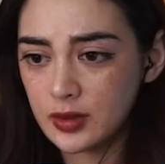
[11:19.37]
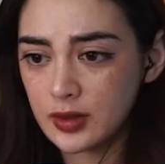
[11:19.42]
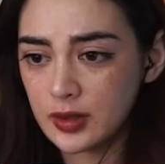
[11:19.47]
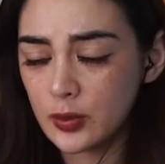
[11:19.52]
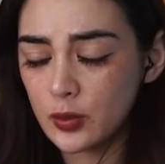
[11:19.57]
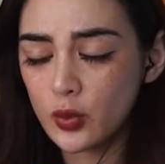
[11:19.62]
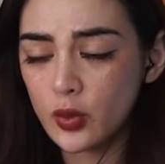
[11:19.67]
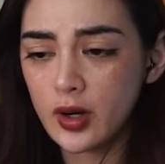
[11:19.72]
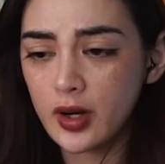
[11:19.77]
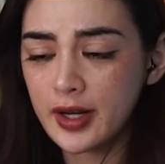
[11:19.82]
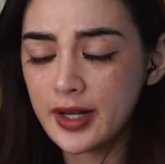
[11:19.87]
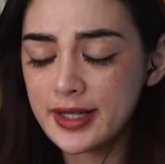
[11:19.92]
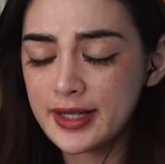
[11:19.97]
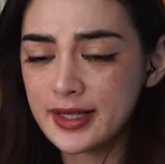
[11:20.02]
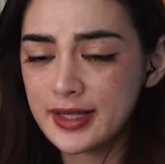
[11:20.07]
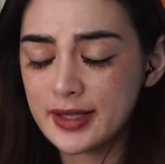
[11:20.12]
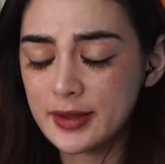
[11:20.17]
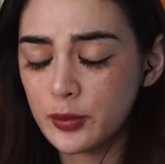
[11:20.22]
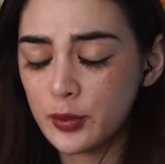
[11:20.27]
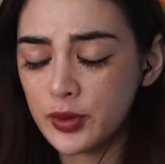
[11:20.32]
And
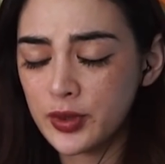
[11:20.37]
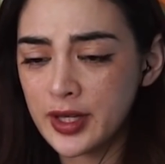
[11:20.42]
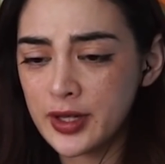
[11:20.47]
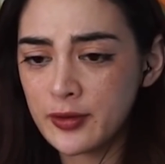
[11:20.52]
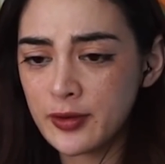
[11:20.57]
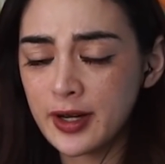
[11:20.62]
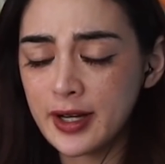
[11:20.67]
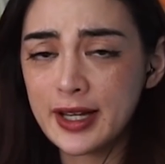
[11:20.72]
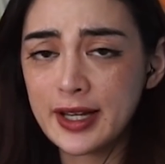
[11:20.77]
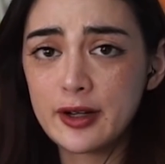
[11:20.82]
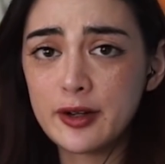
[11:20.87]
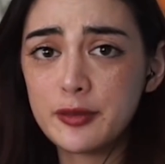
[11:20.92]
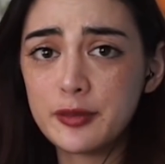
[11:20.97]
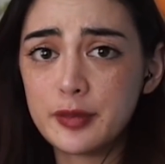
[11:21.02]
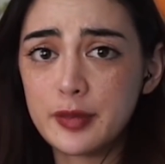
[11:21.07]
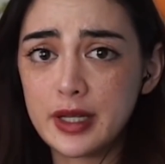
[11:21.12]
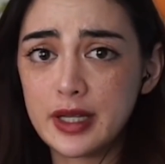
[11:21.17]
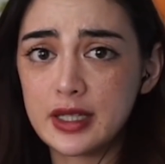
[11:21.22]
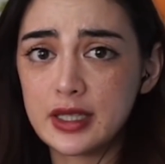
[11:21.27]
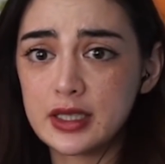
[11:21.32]
why would they write help
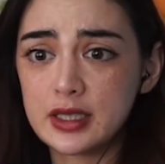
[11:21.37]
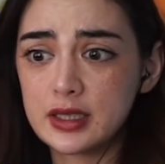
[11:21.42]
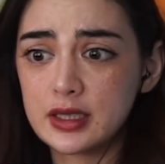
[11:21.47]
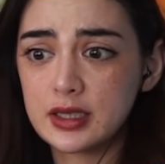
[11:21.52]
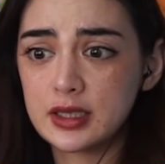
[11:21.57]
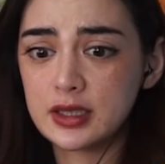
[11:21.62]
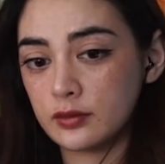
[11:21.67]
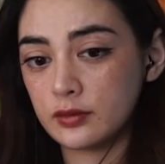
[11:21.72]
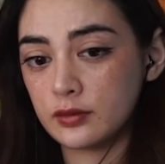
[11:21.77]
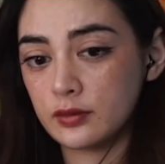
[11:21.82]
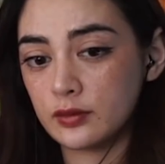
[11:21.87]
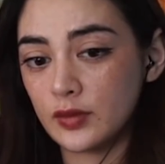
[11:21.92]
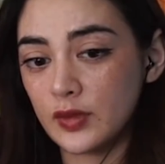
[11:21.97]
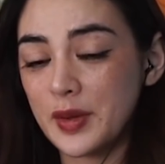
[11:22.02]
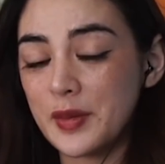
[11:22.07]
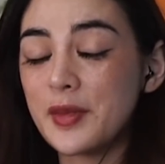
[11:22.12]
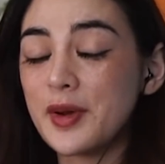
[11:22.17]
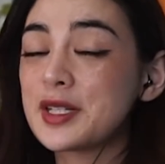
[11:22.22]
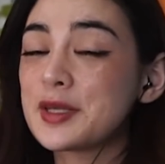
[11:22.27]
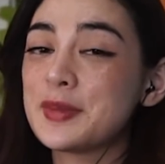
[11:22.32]
me?
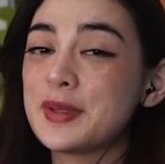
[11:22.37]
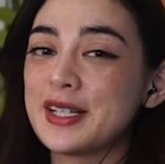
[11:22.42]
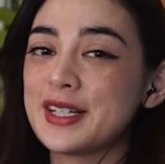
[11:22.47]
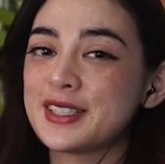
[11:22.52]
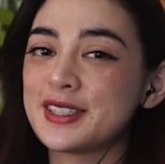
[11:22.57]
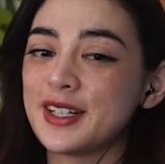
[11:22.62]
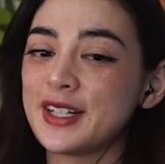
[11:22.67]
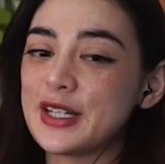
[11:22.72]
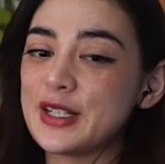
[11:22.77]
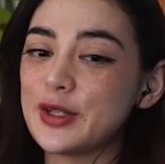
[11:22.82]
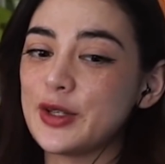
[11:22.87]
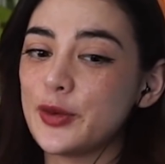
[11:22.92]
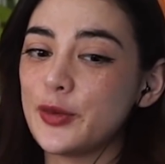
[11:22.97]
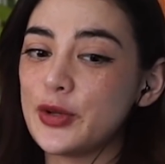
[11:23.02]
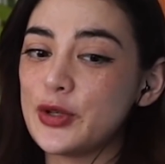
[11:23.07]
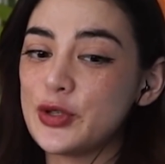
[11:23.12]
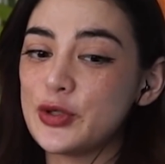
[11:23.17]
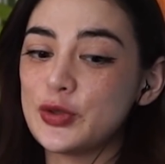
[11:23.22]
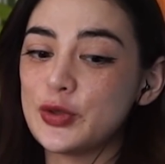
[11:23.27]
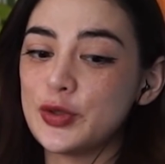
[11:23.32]
It must be exciting though when
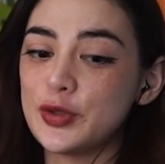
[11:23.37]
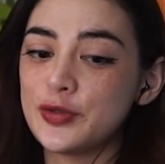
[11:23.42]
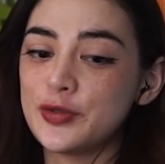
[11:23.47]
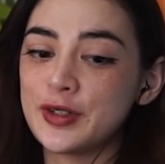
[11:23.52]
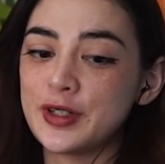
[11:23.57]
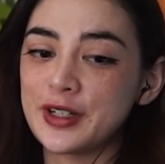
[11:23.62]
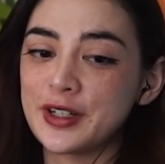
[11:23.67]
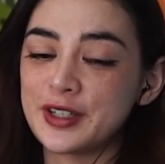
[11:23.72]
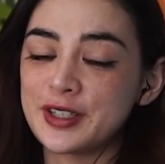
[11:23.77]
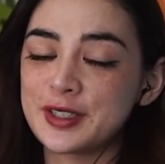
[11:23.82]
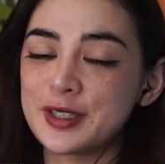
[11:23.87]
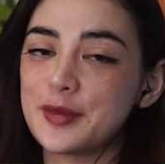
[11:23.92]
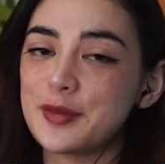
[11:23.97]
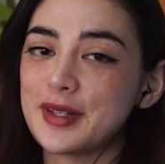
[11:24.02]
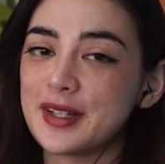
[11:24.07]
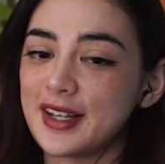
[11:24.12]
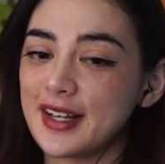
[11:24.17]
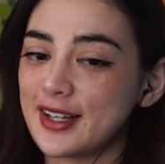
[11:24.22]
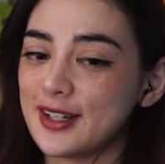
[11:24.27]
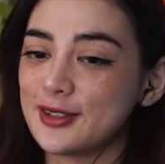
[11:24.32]
you do figure
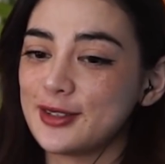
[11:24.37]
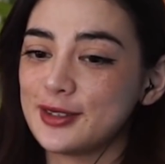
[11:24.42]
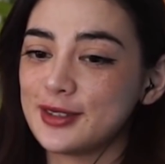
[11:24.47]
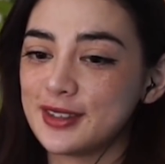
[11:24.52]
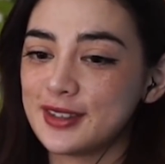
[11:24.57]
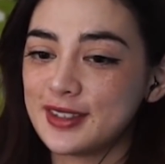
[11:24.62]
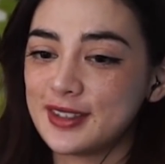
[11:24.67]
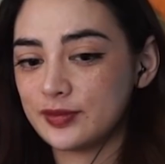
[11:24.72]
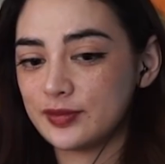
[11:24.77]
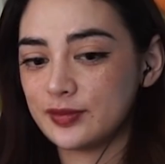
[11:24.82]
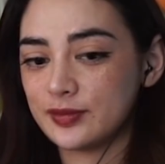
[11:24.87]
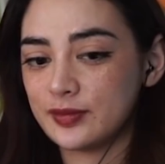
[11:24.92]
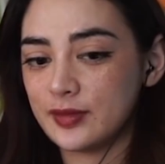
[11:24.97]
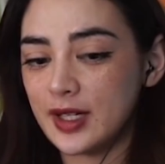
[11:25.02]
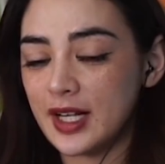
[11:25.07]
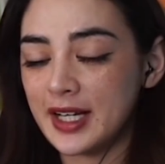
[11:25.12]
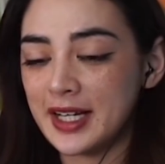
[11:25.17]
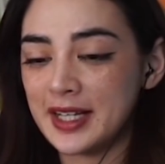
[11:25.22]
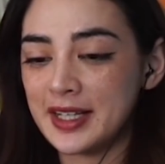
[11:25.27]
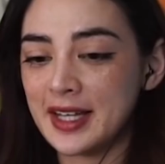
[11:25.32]
something out.
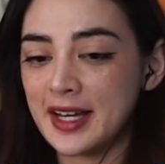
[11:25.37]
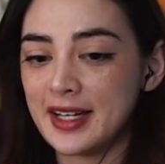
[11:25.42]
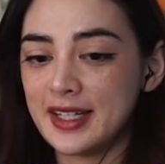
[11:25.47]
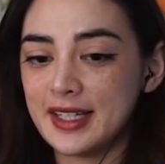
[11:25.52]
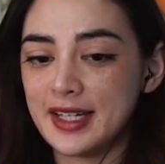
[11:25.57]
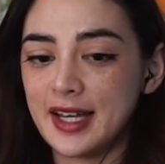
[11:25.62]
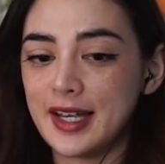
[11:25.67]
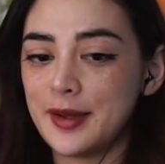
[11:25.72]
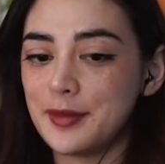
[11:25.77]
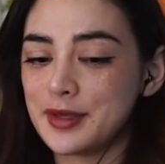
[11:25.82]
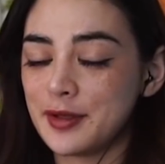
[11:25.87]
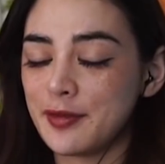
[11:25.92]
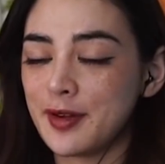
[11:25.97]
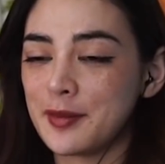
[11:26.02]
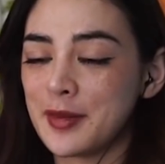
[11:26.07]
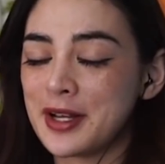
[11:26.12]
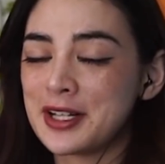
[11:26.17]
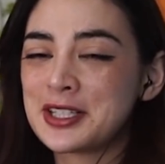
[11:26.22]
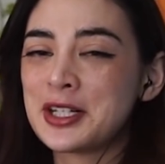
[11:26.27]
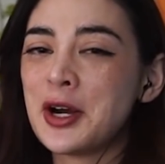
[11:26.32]
I get that in games. If I'm
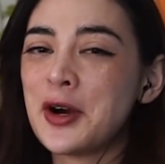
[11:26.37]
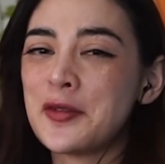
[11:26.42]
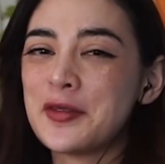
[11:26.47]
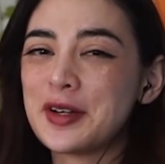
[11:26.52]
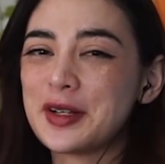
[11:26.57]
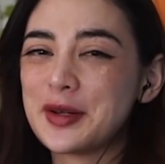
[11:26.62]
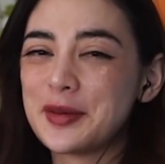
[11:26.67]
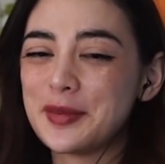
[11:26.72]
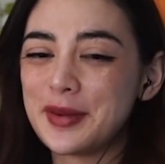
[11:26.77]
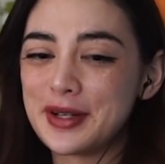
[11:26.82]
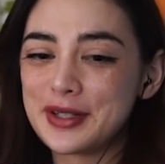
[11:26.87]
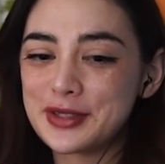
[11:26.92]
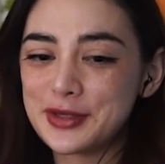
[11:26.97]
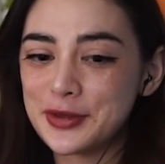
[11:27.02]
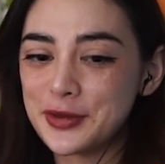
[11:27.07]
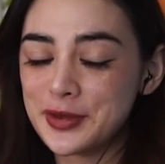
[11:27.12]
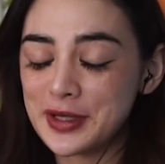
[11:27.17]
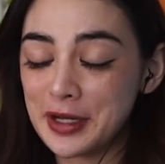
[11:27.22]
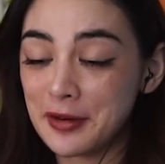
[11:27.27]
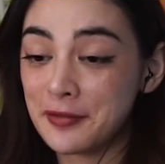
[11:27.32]
like solving a
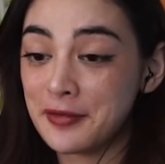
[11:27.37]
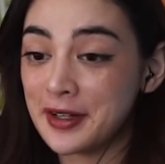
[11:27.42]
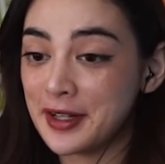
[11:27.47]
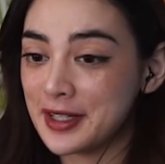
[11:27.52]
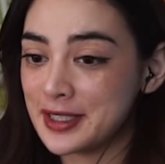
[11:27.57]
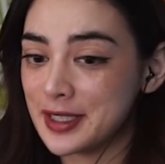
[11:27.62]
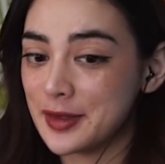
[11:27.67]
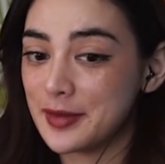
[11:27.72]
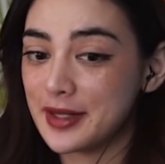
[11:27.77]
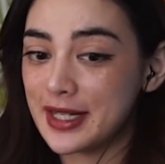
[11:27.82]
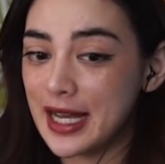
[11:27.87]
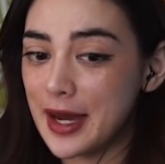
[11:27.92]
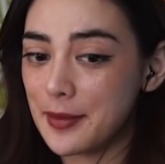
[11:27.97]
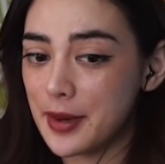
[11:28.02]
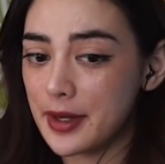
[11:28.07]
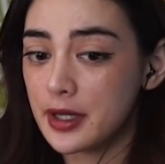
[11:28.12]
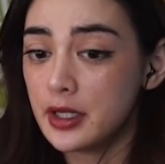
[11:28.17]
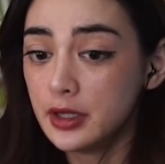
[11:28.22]
puzzle and I figure something out, I'm like,